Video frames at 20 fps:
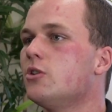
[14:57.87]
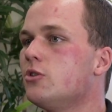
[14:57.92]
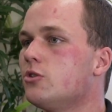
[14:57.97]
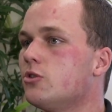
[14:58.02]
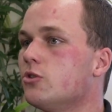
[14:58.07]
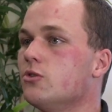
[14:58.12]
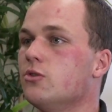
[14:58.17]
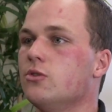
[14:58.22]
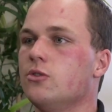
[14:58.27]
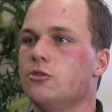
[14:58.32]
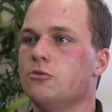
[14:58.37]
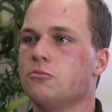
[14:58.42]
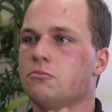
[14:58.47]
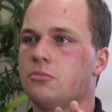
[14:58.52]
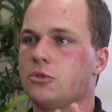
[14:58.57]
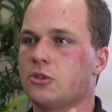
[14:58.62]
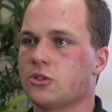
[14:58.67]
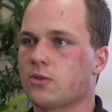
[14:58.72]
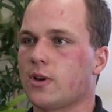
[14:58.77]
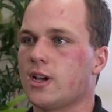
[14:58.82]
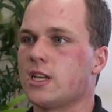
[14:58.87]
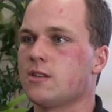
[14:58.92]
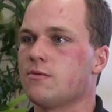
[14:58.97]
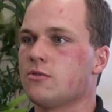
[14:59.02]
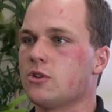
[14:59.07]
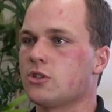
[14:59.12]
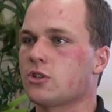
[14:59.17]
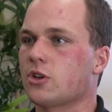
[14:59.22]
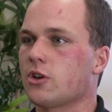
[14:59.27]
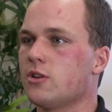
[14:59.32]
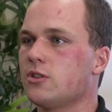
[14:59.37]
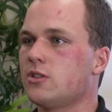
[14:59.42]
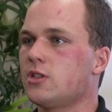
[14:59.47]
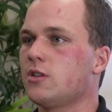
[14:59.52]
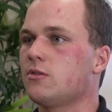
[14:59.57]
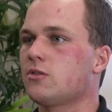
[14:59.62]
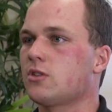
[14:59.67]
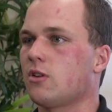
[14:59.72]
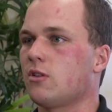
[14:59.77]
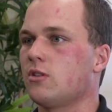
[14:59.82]
to persuasive and
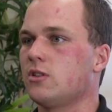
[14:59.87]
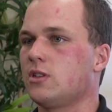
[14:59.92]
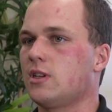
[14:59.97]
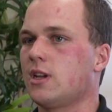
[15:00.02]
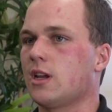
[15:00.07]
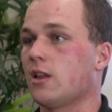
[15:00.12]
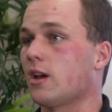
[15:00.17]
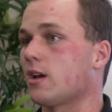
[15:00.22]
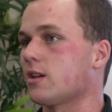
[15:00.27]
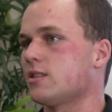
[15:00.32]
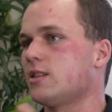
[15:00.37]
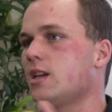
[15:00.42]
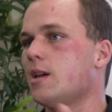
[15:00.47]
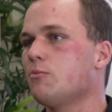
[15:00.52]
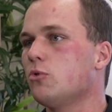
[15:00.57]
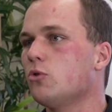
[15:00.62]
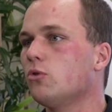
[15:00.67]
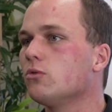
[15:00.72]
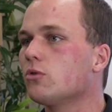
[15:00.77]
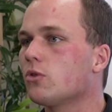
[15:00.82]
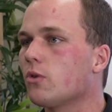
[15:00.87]
discursive. So I'd get like a sample